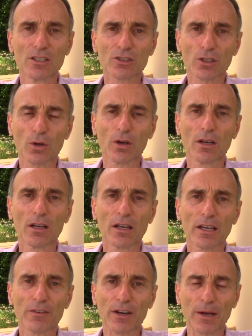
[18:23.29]
So
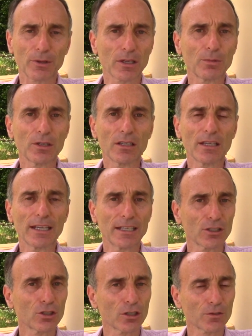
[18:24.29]
if I'm going to be
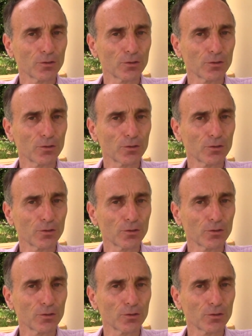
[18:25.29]
eating cooked